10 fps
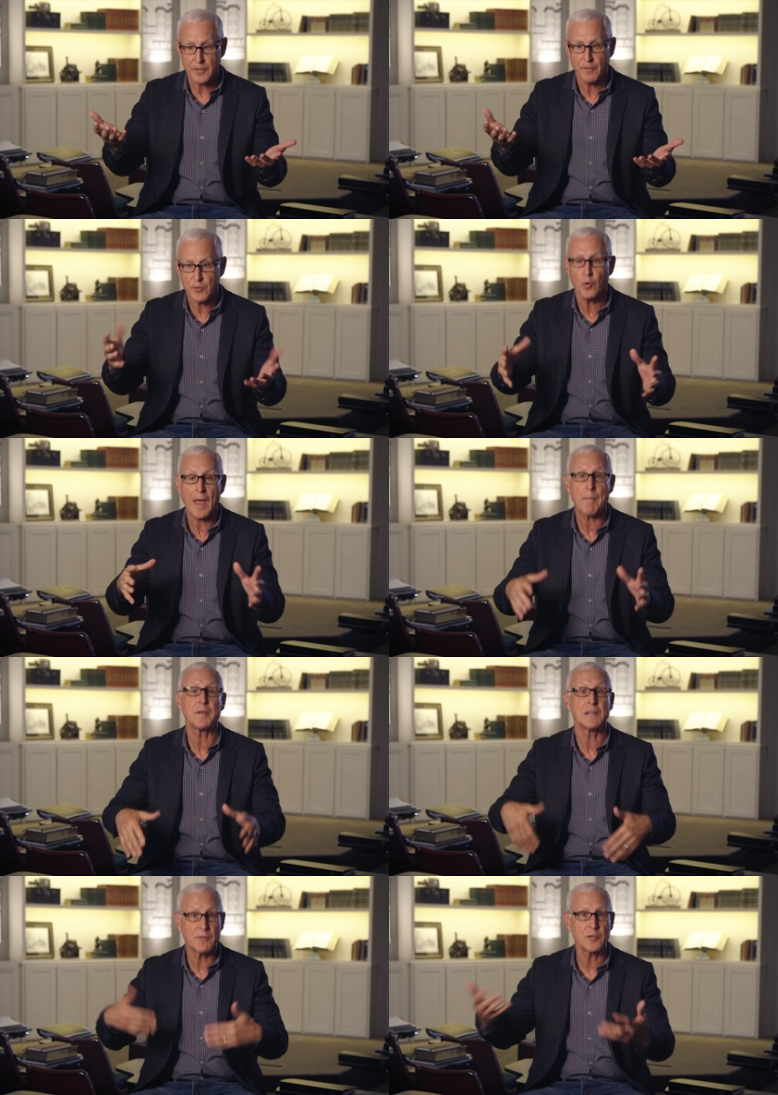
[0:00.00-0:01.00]
If you
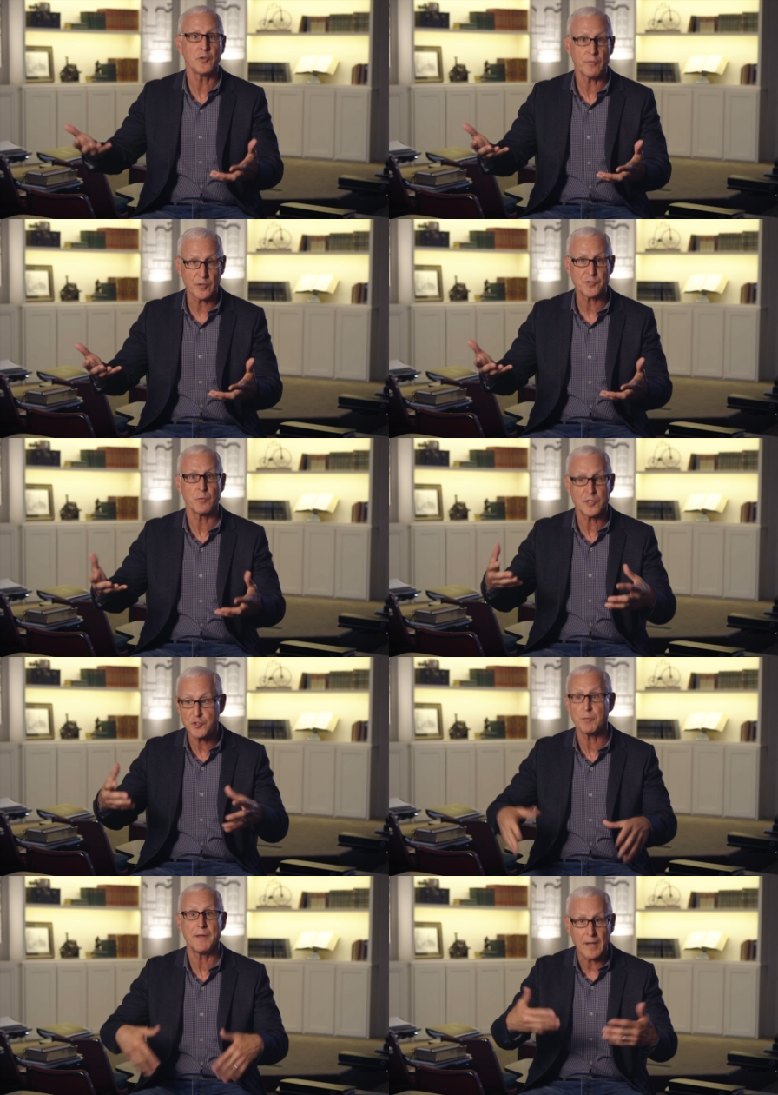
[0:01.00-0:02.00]
happen to live in a universe in
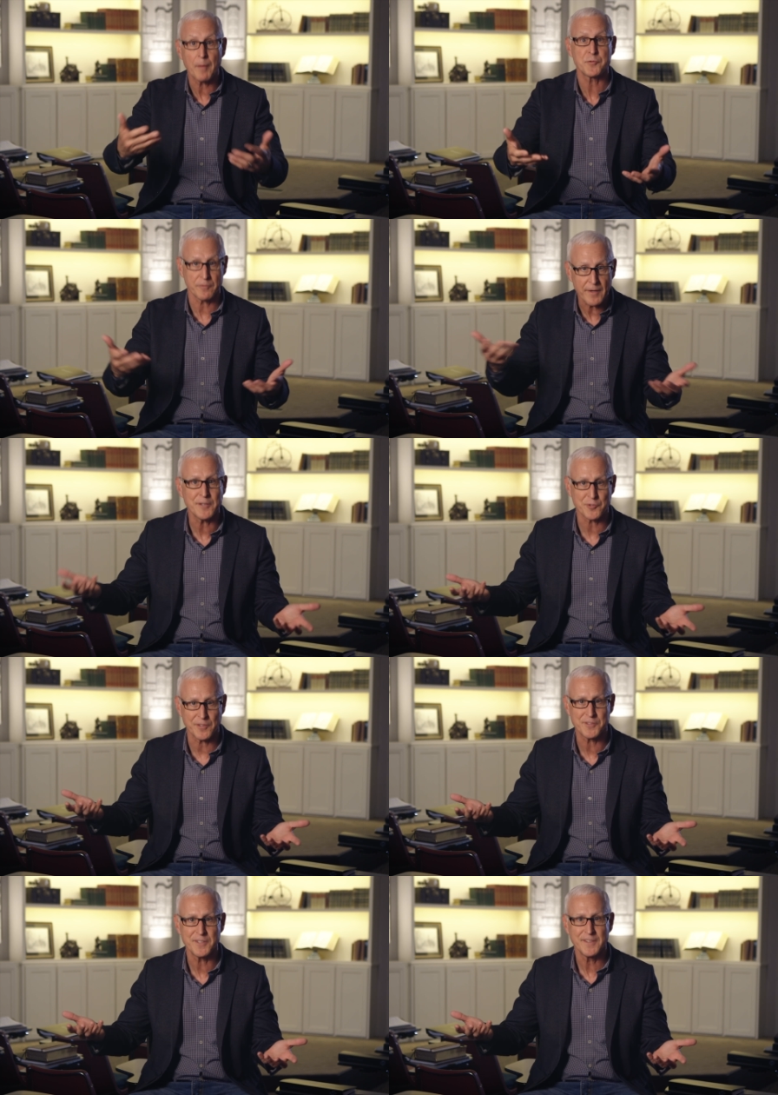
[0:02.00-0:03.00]
which you can make
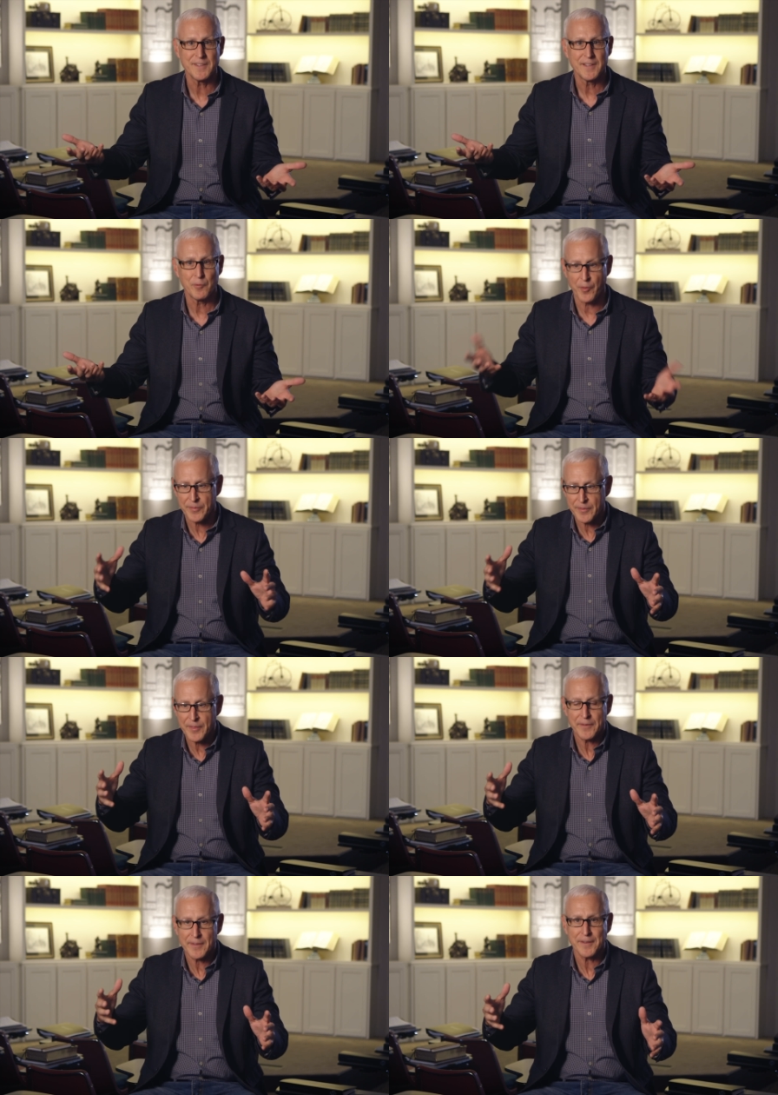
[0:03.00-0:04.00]
observations, well, then,
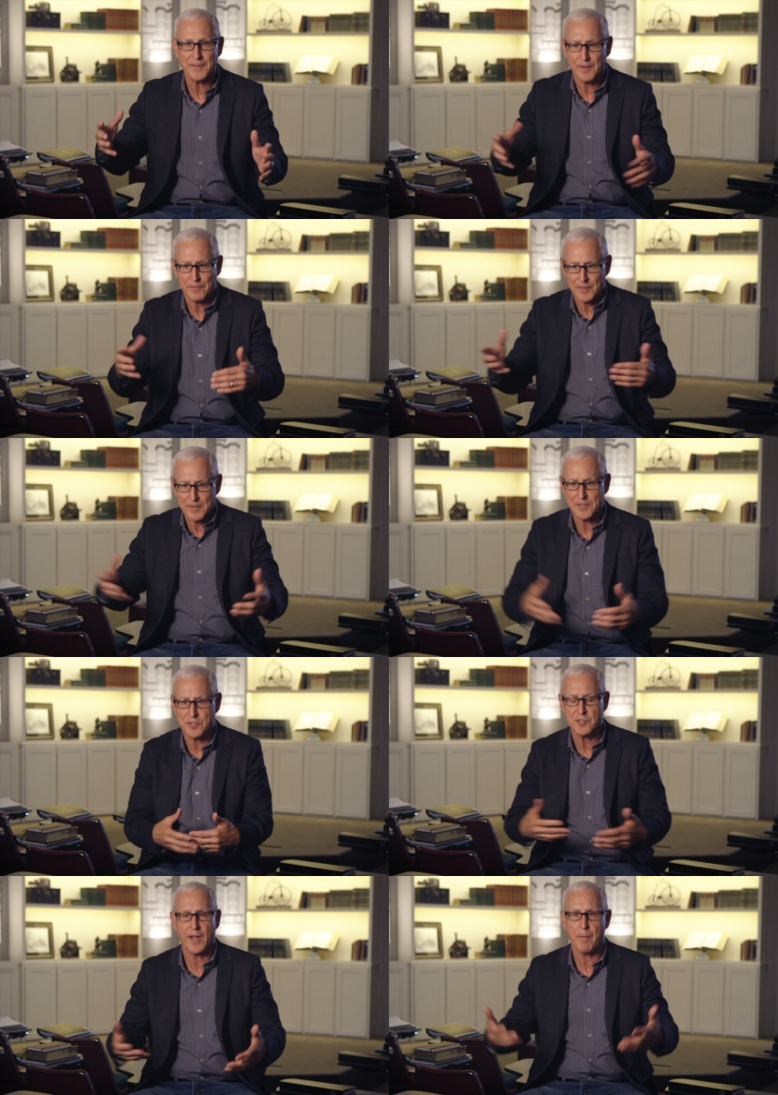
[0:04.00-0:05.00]
then, then
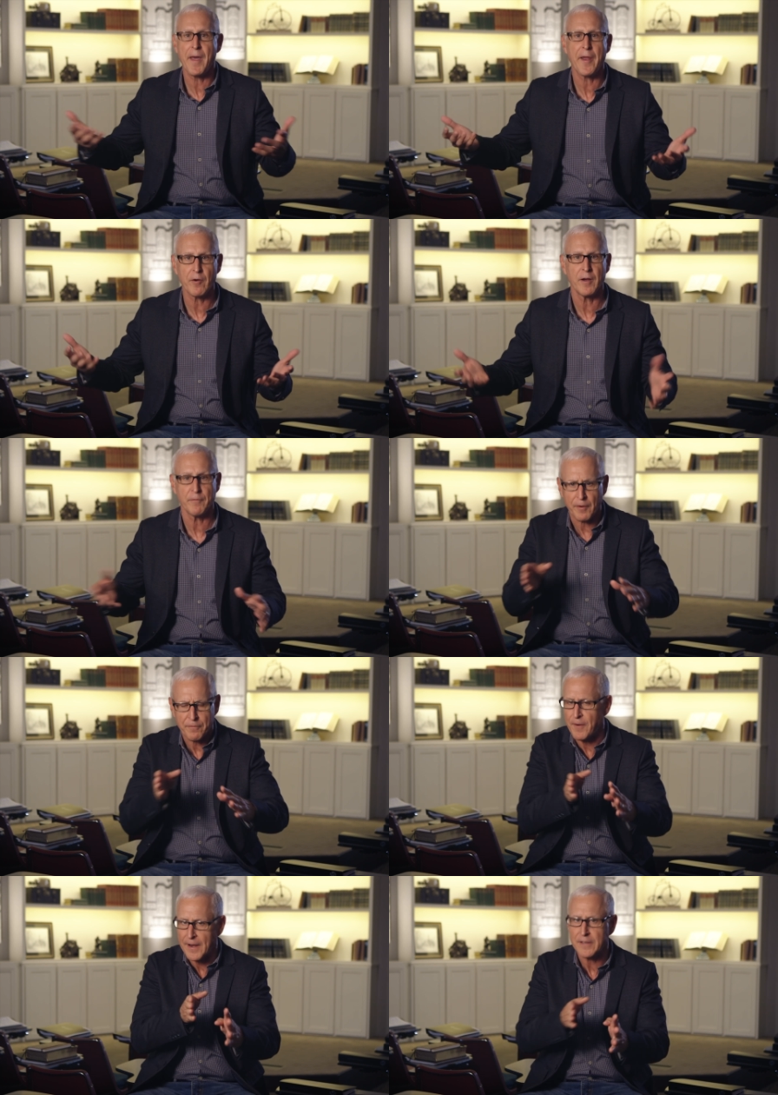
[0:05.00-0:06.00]
this is not a matter of a
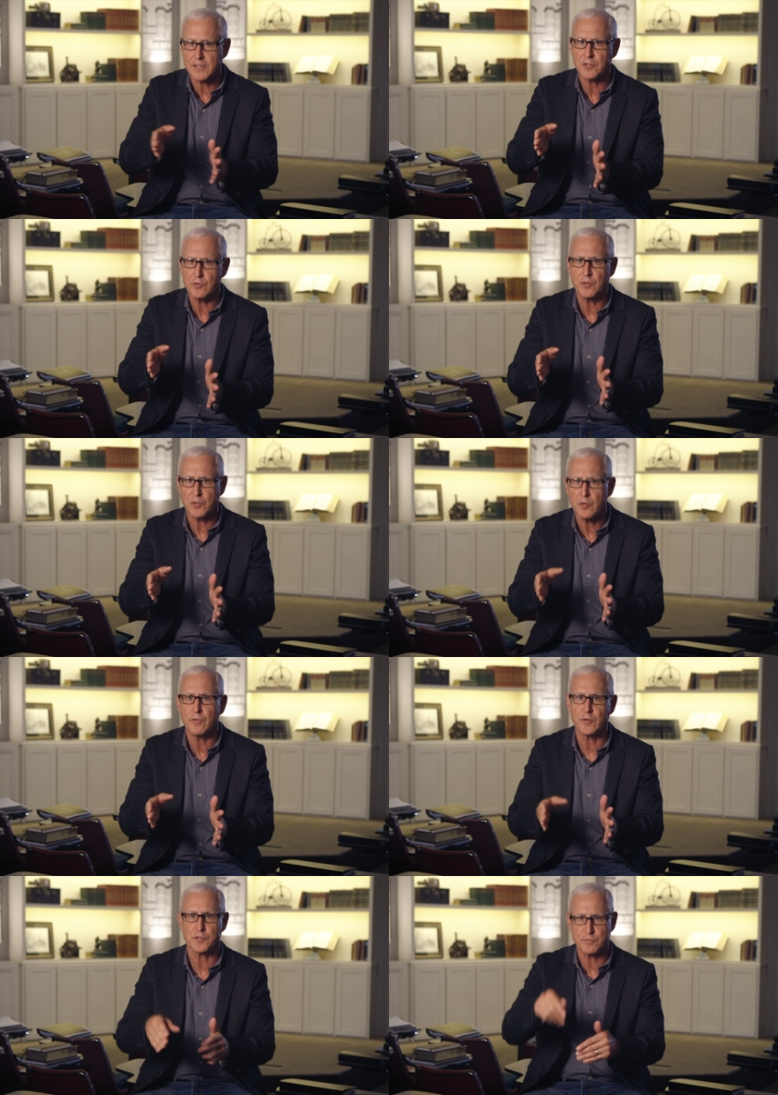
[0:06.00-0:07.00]
finely tuned
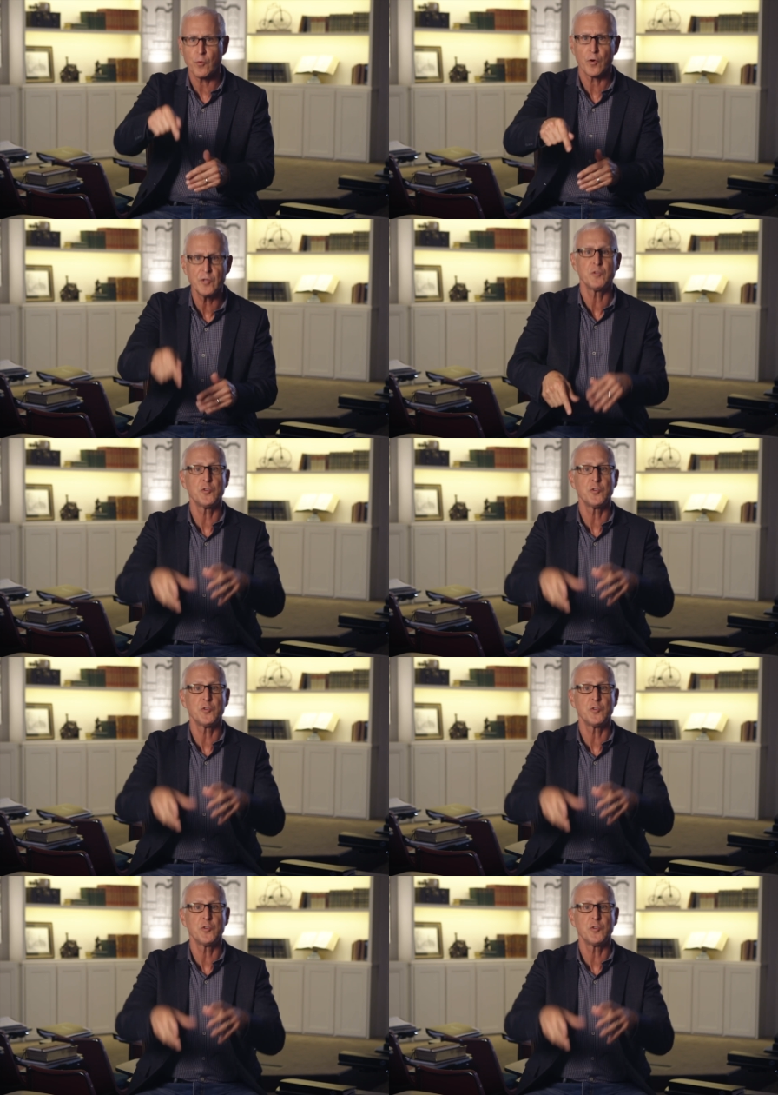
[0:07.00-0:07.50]
universe for you.